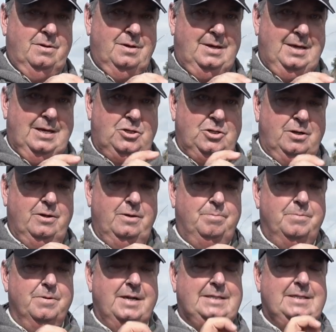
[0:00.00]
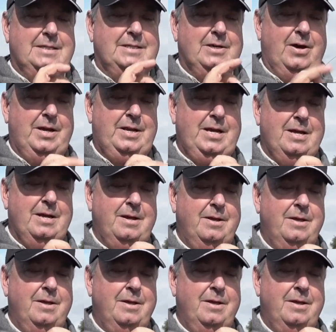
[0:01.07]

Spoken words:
Get your loop nice and tidy.